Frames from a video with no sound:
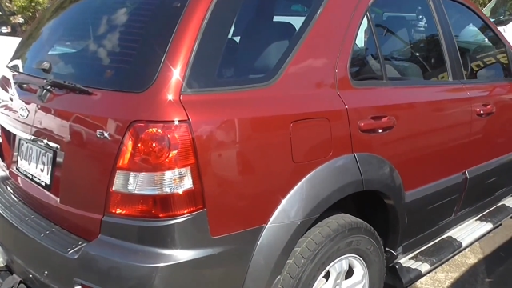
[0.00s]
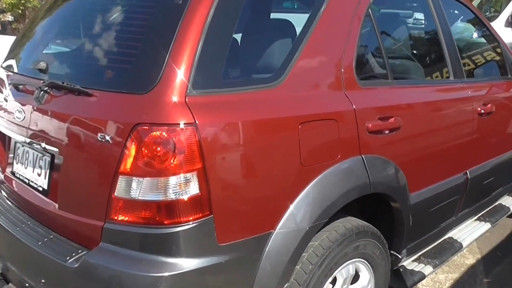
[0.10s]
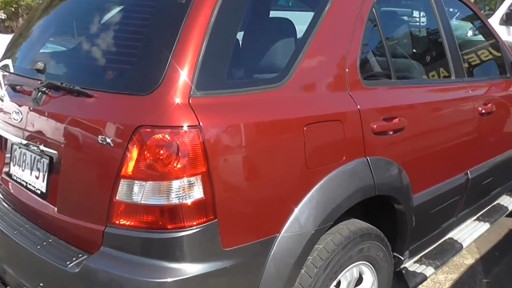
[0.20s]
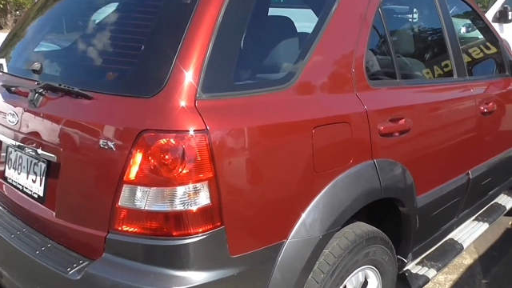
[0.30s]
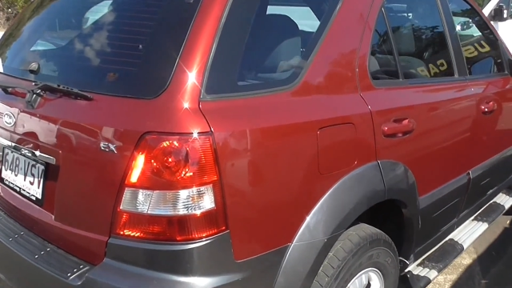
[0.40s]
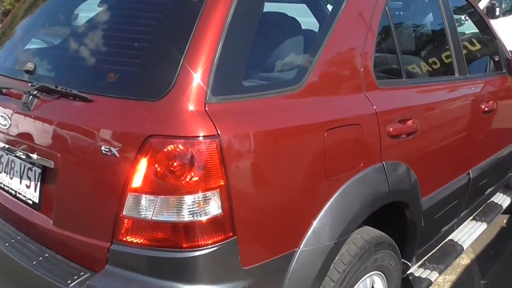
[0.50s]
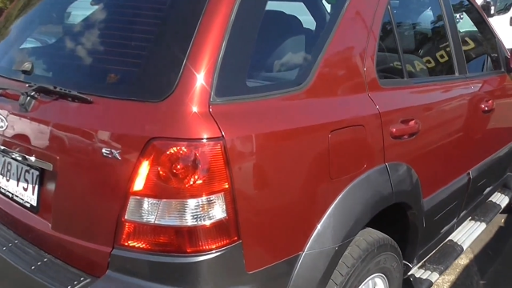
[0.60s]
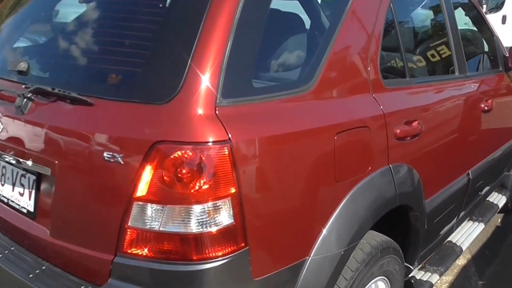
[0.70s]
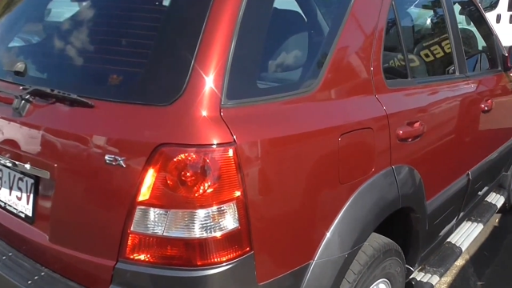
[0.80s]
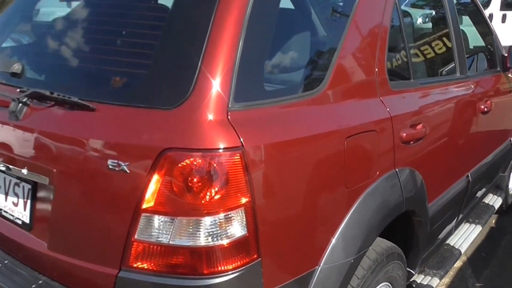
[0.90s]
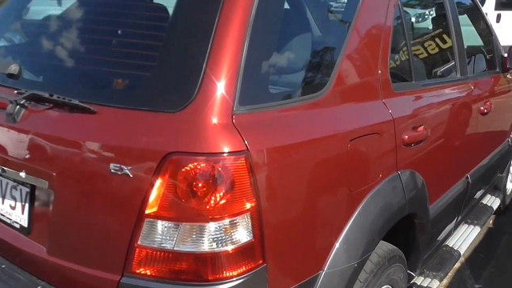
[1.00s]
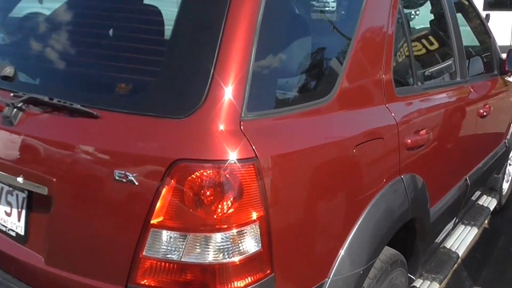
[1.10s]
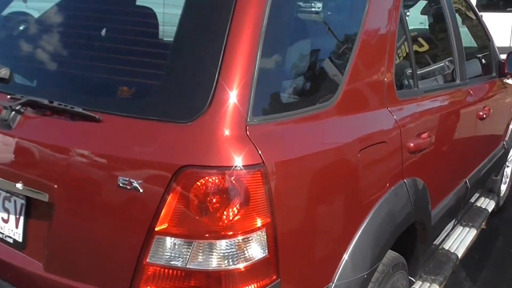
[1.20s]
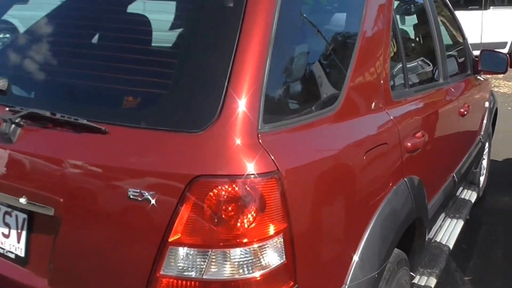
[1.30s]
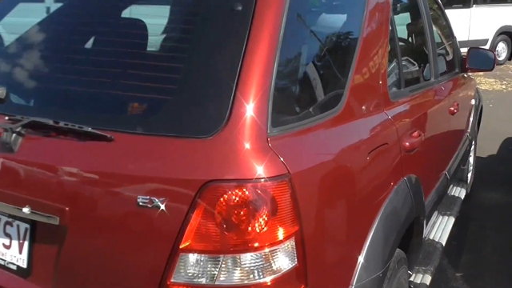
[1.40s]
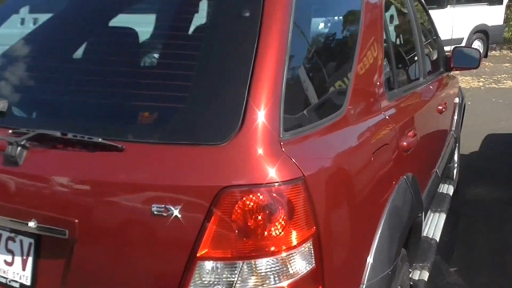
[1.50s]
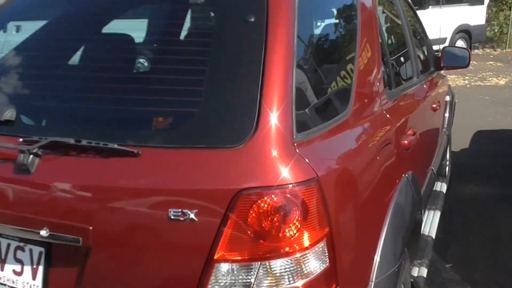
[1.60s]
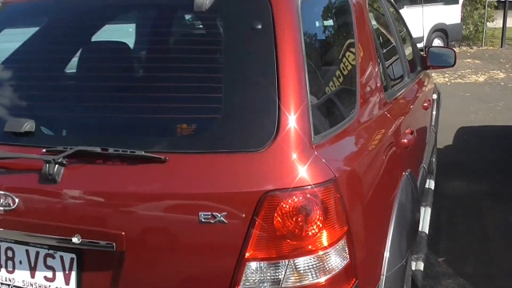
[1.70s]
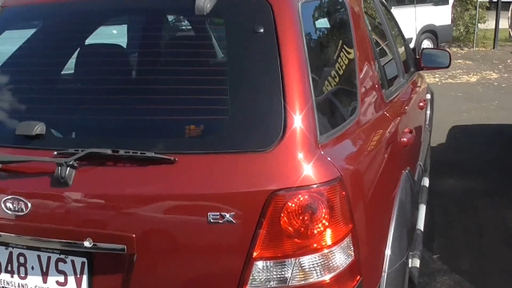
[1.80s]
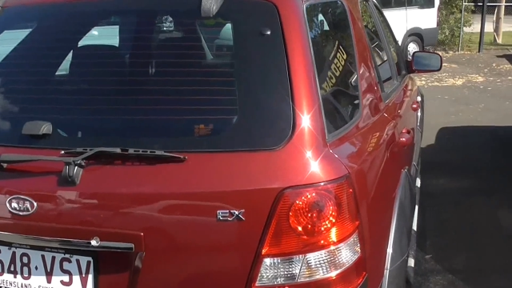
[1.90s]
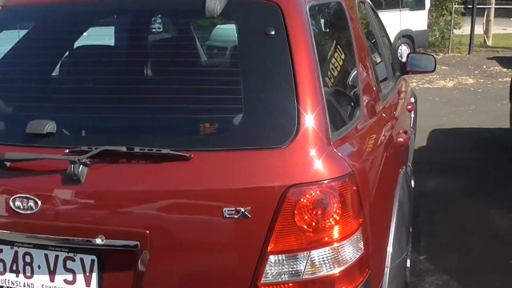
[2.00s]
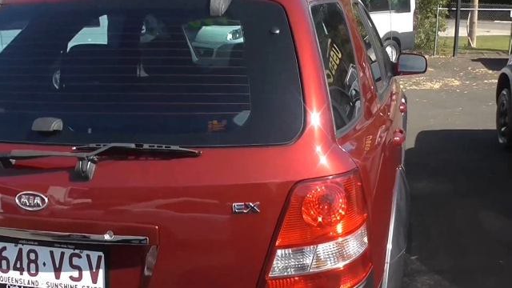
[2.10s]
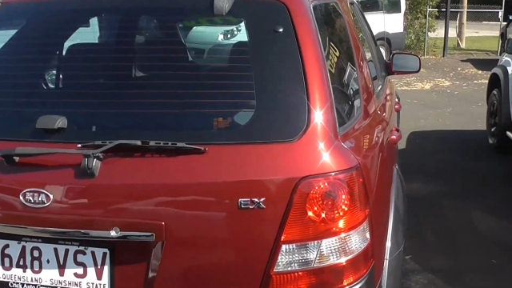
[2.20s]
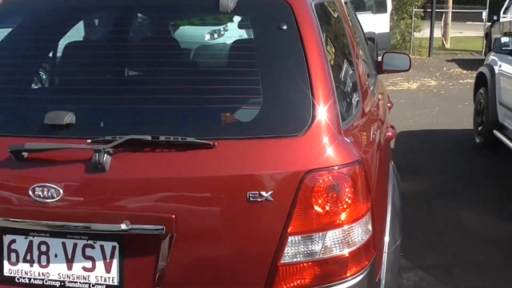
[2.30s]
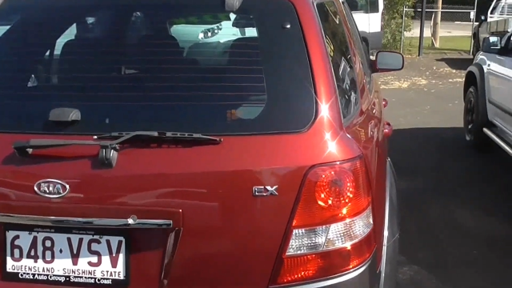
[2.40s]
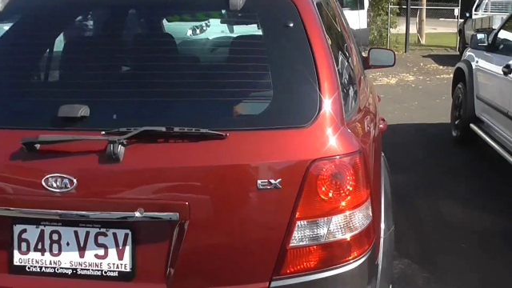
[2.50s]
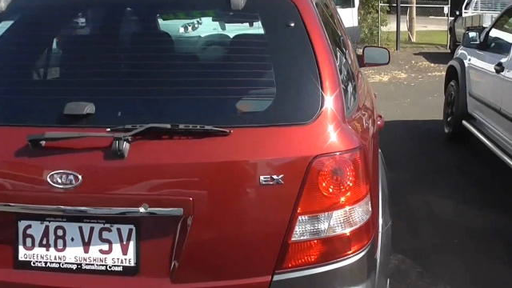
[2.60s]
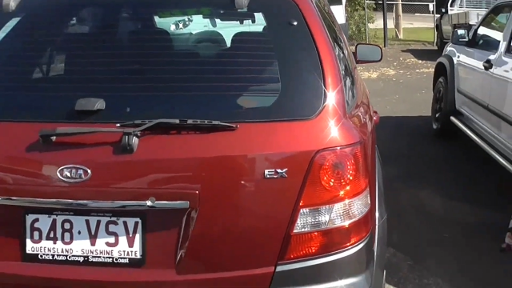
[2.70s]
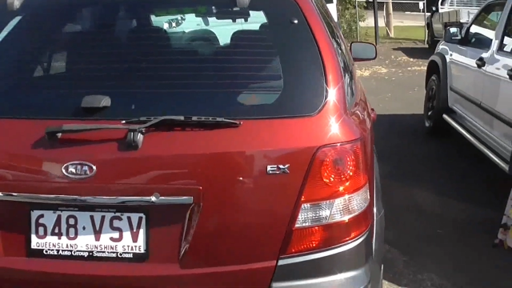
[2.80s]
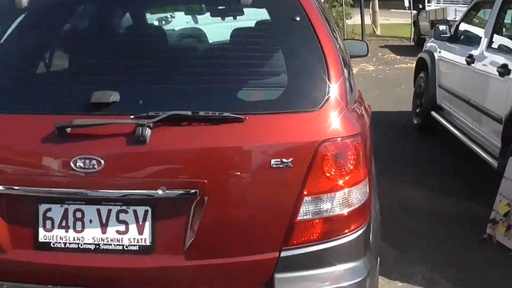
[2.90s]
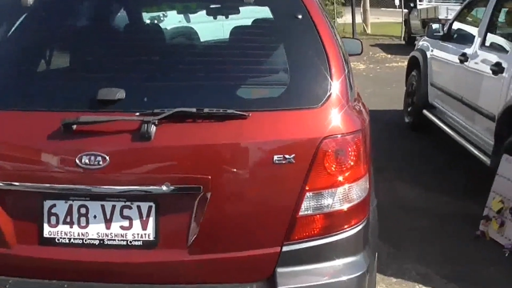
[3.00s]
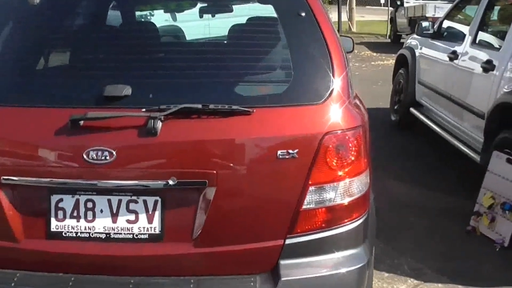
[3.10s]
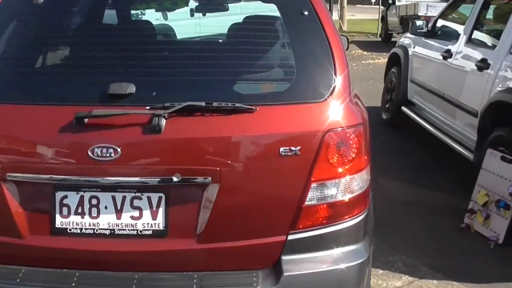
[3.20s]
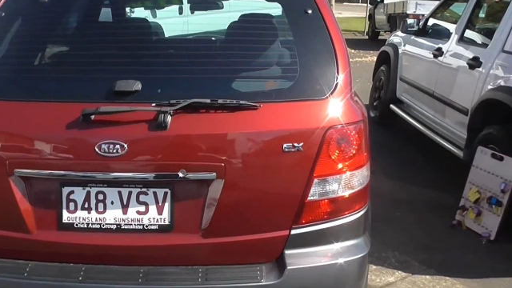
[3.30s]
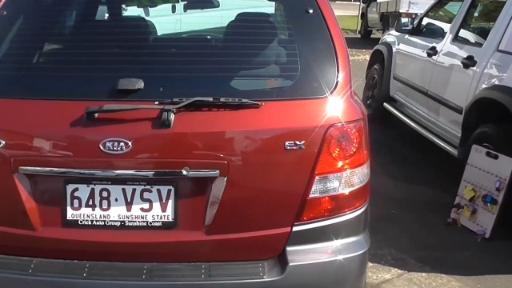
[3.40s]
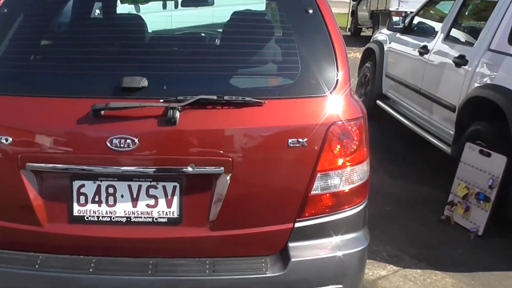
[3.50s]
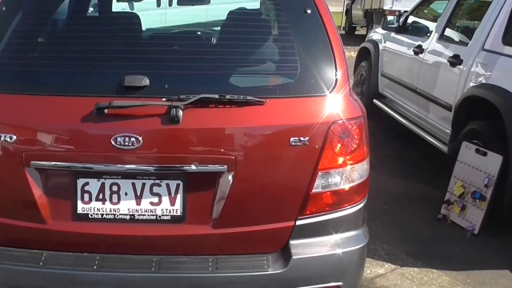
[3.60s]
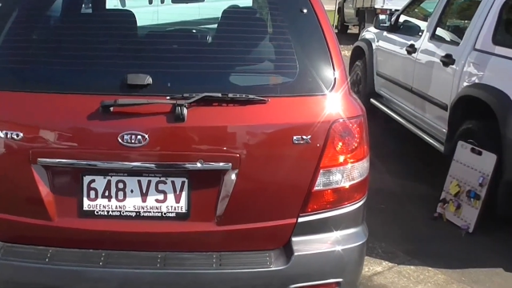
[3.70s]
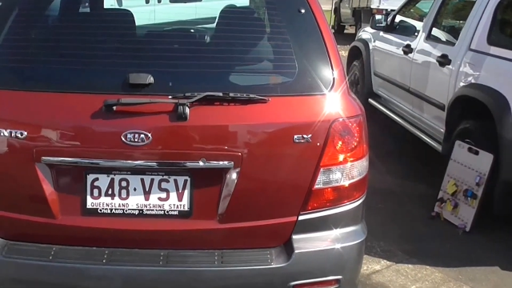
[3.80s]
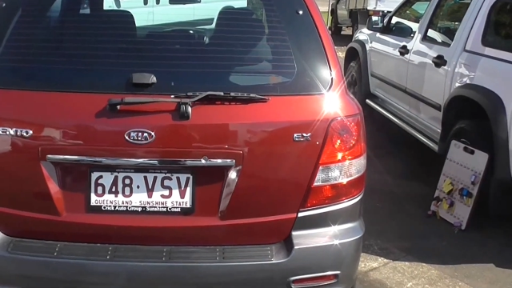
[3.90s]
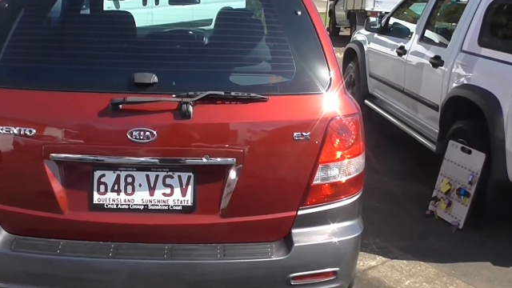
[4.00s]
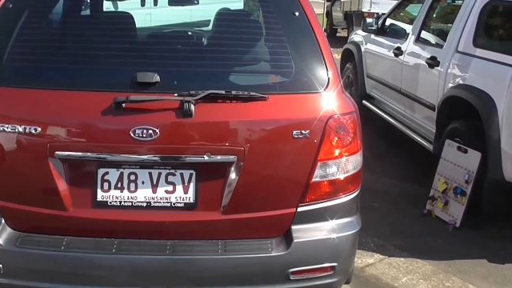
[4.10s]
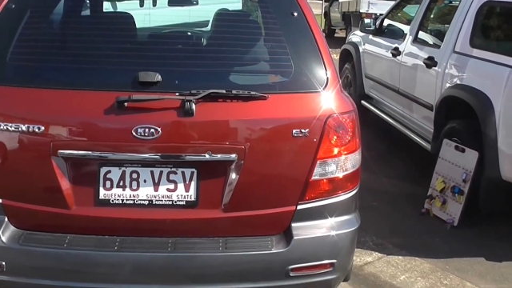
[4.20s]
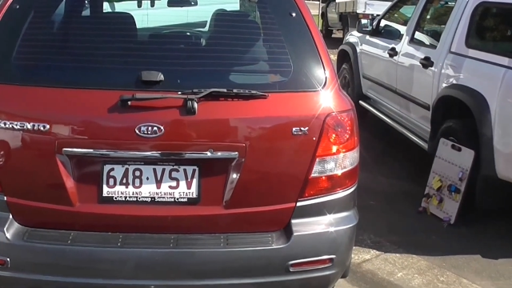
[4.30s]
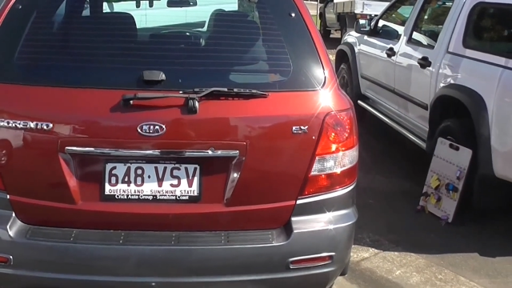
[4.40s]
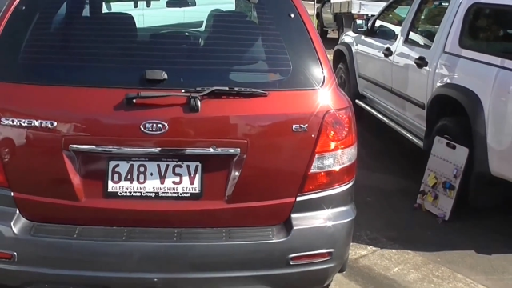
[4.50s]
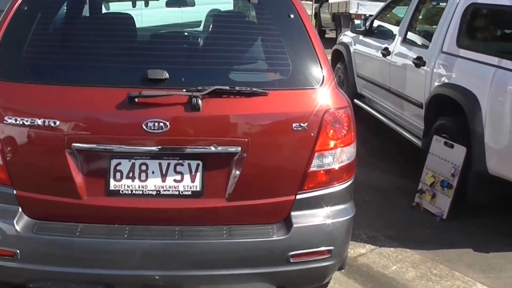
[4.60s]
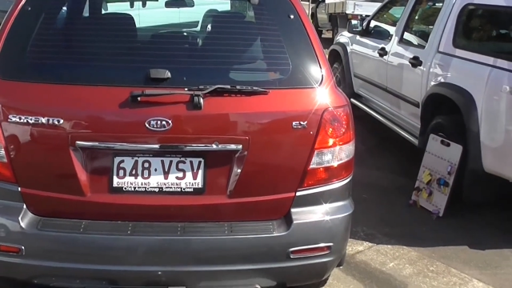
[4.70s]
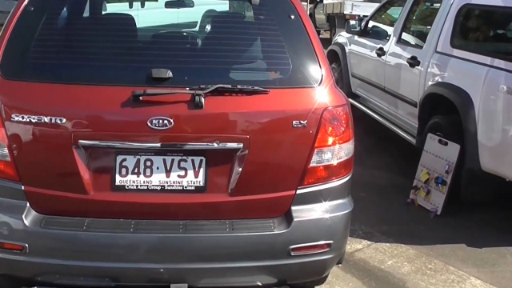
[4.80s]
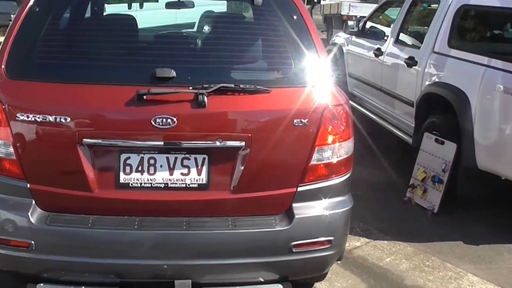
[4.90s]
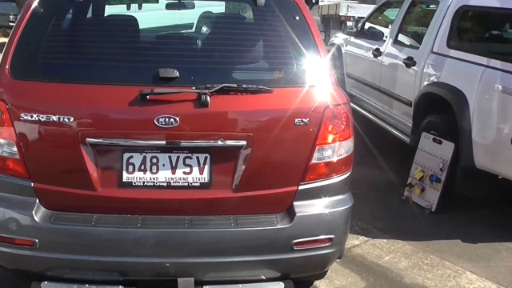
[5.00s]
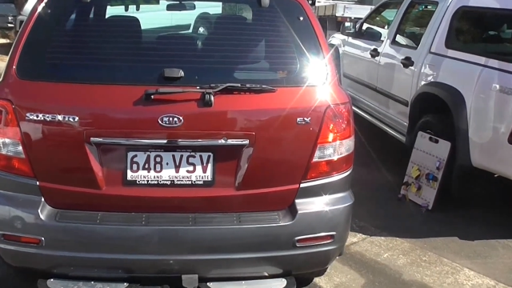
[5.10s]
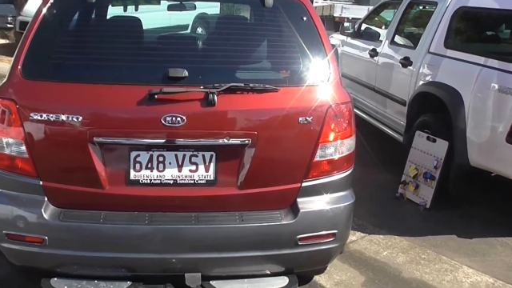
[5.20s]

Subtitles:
(no speaker visible)